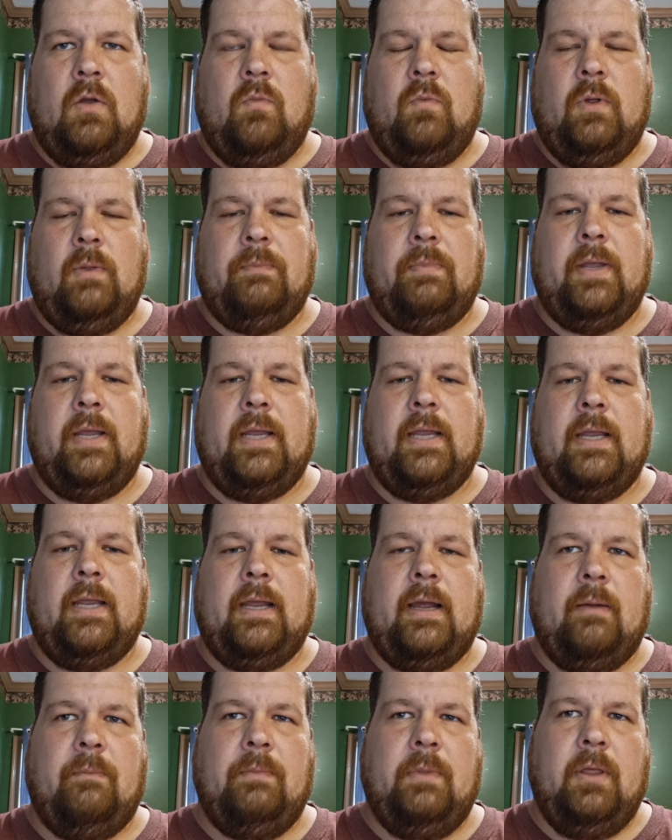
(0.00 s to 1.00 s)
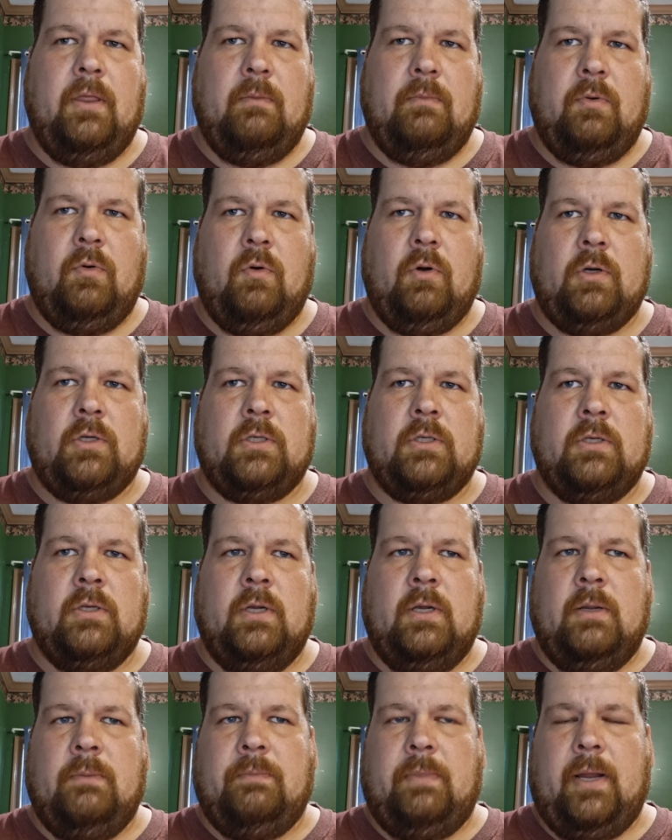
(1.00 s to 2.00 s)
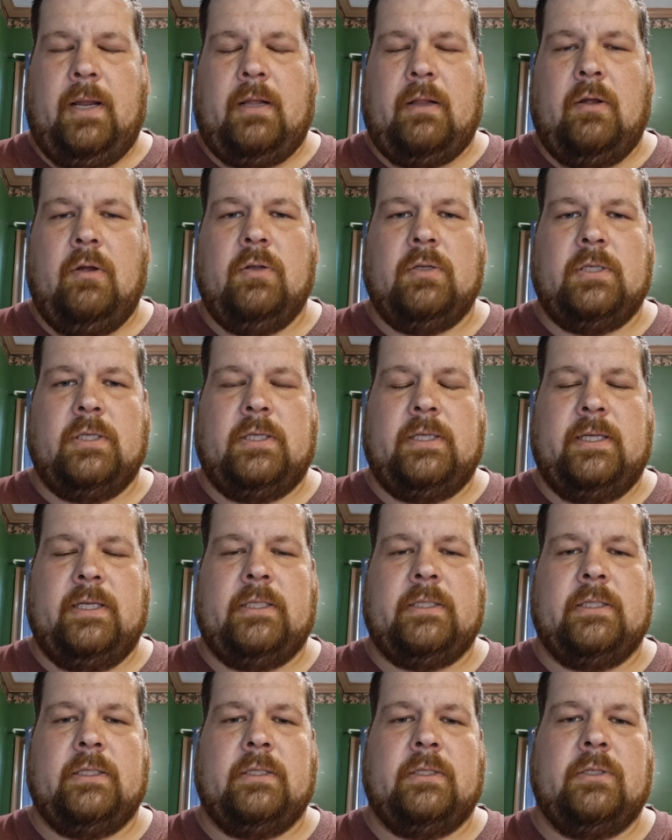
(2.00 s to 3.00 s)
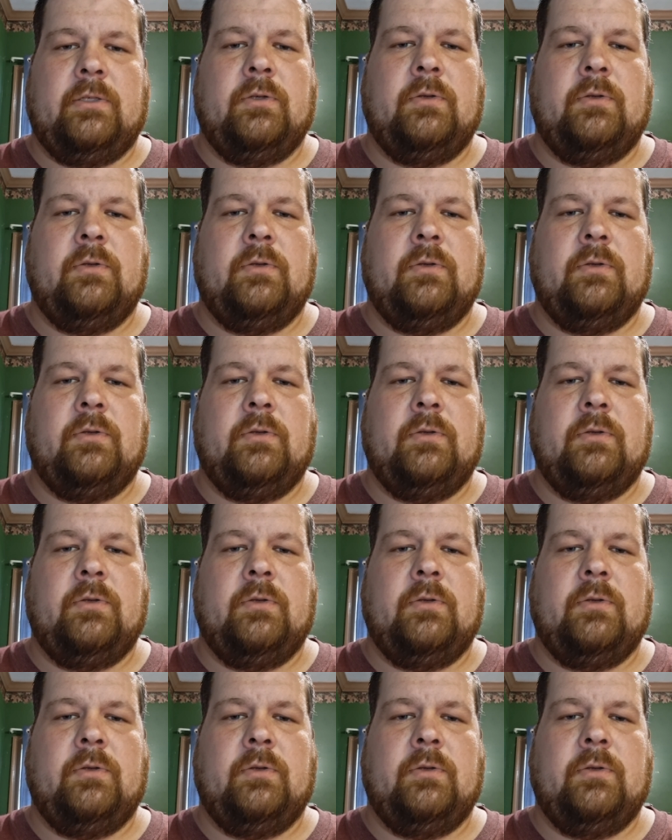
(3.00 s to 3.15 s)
When picking out motherboards, pay close attention